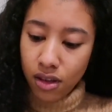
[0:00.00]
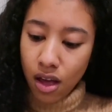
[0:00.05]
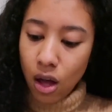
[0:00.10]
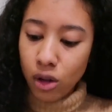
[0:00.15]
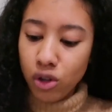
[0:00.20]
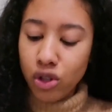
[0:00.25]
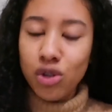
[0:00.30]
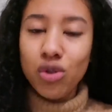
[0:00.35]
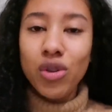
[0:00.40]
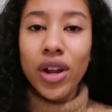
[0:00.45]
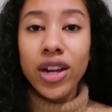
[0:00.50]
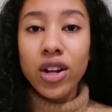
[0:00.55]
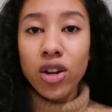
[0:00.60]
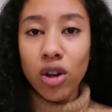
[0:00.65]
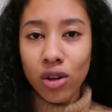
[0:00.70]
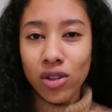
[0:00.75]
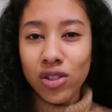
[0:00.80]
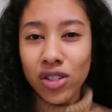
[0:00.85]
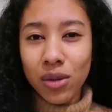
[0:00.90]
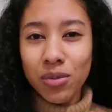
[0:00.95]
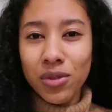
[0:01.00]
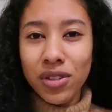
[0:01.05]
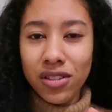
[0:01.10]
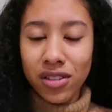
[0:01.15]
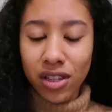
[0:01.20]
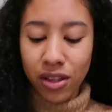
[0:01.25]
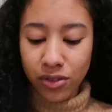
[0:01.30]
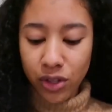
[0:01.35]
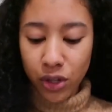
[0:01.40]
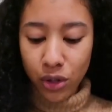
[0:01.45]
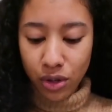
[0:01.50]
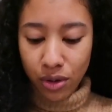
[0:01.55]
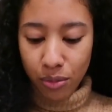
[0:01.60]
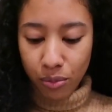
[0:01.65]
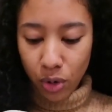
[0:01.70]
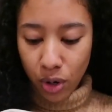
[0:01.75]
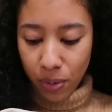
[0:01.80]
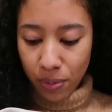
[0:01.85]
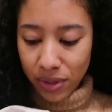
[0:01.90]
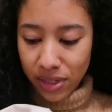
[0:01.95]
I'll do like close-ups and stuff so you
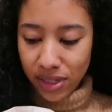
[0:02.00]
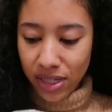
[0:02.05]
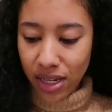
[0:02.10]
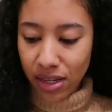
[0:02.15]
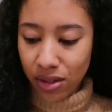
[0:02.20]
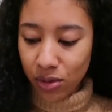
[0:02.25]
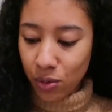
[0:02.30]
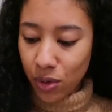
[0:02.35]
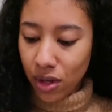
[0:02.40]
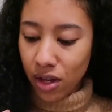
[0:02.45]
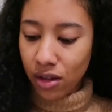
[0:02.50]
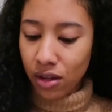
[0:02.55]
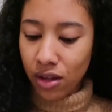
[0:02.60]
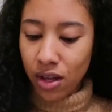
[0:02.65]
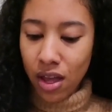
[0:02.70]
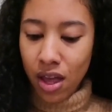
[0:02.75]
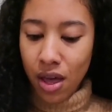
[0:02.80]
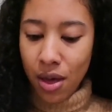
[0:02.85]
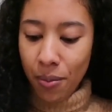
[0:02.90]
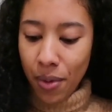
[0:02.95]
can proper see as well.